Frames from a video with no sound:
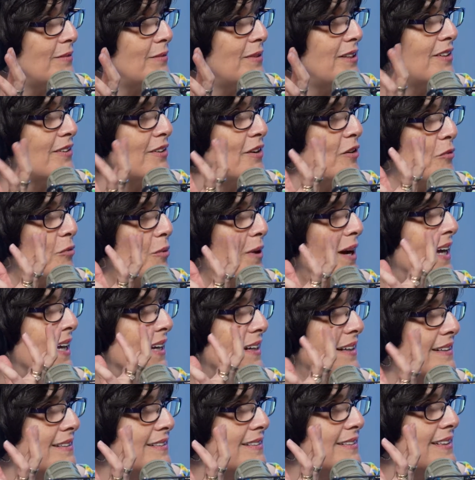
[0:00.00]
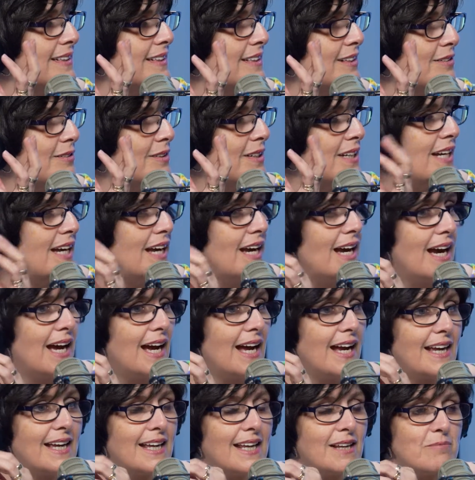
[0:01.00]
We don't know when, you know,
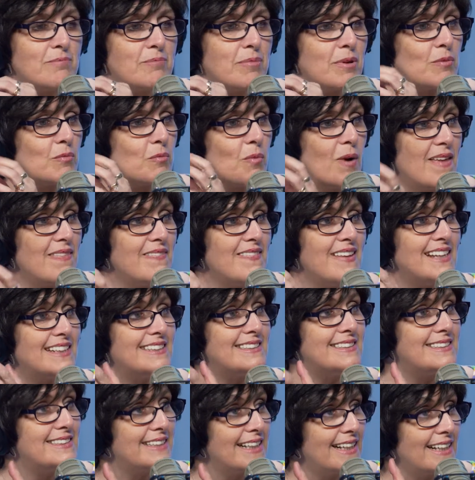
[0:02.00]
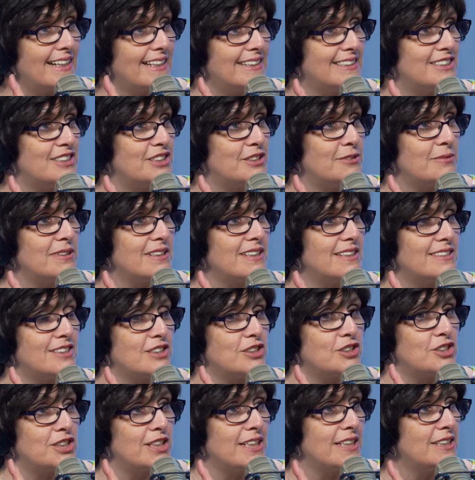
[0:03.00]
but when they did, do you realize it
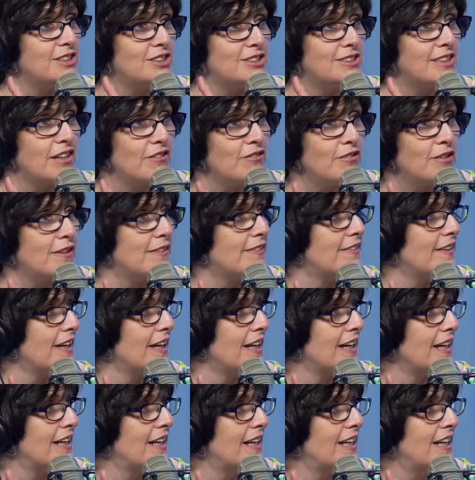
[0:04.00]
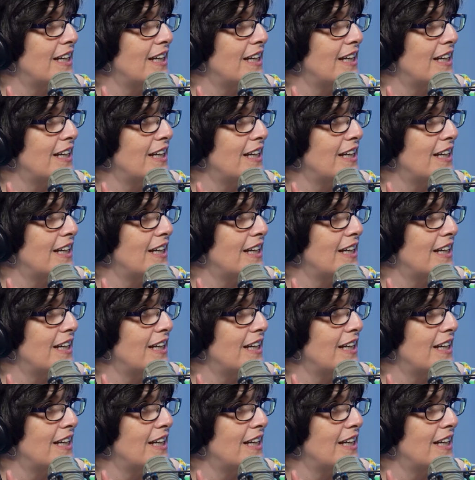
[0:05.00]
changes everything?